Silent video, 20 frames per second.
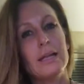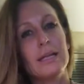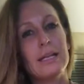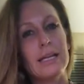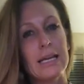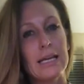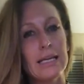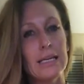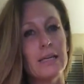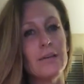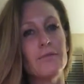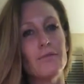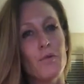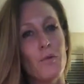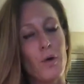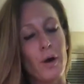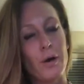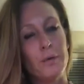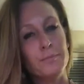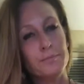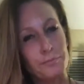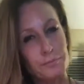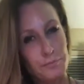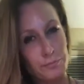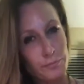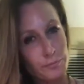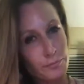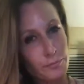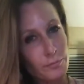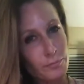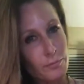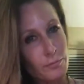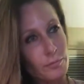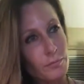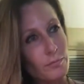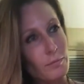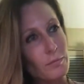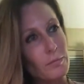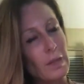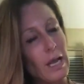need for
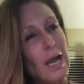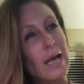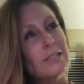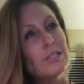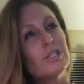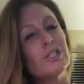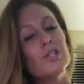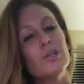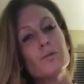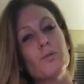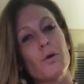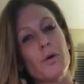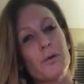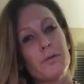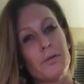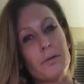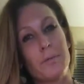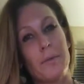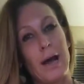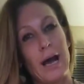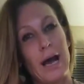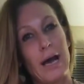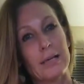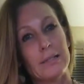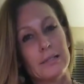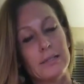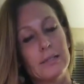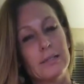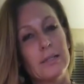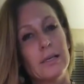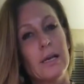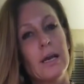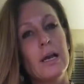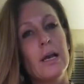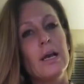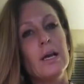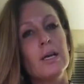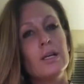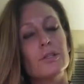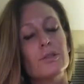has to do more with the past.
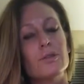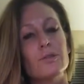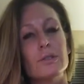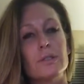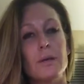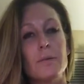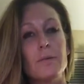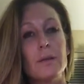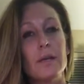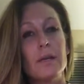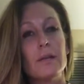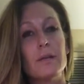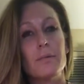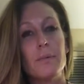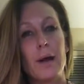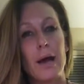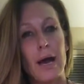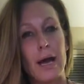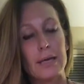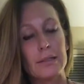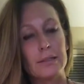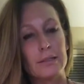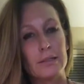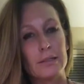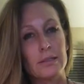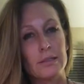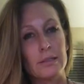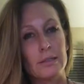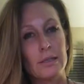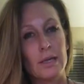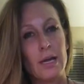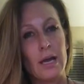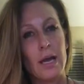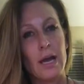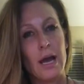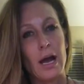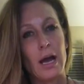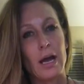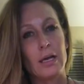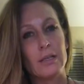So something in the past
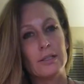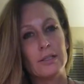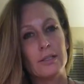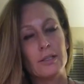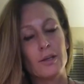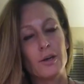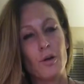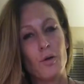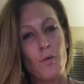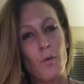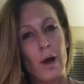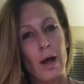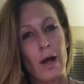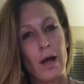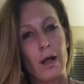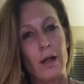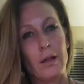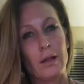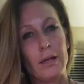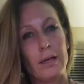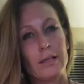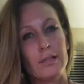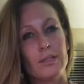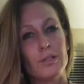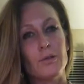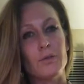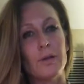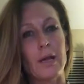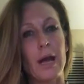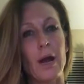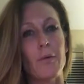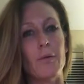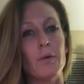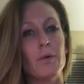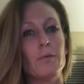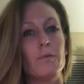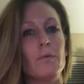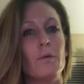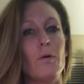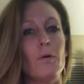didn't go well, and so now
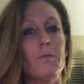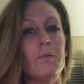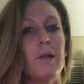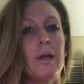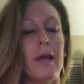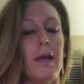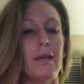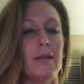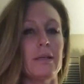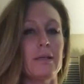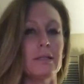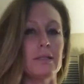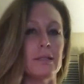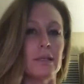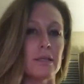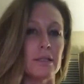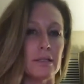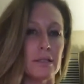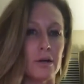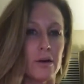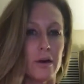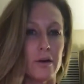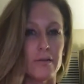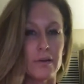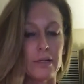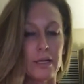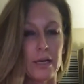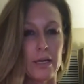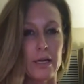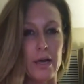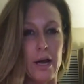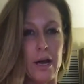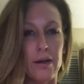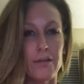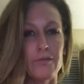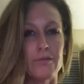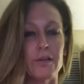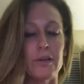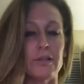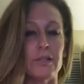we're role-playing these things in our everyday
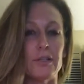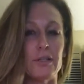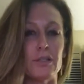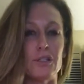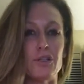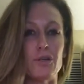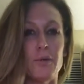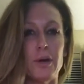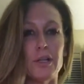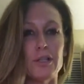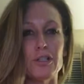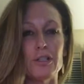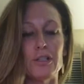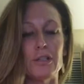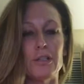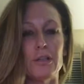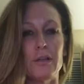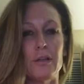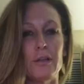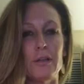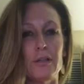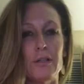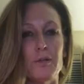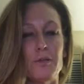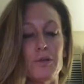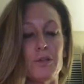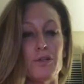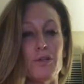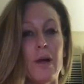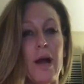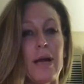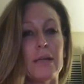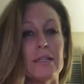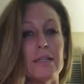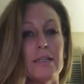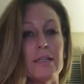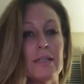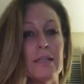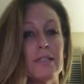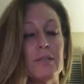life and situations, and the things that we're attracting,
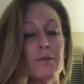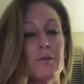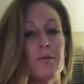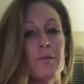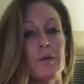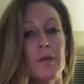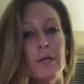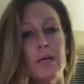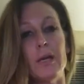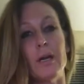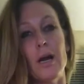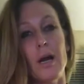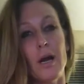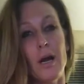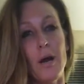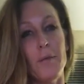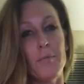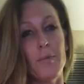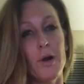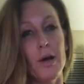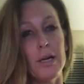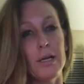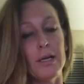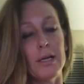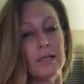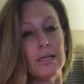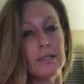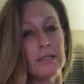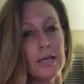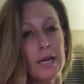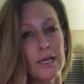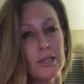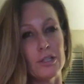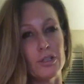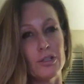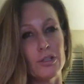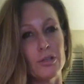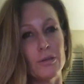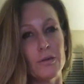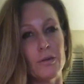and the things that we really get hung up on and
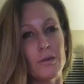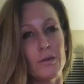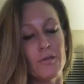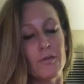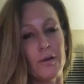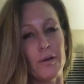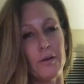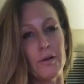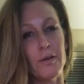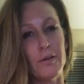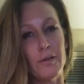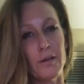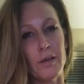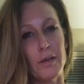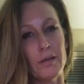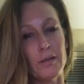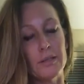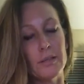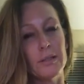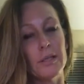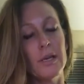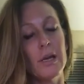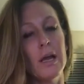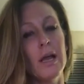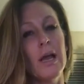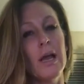attached to are the very things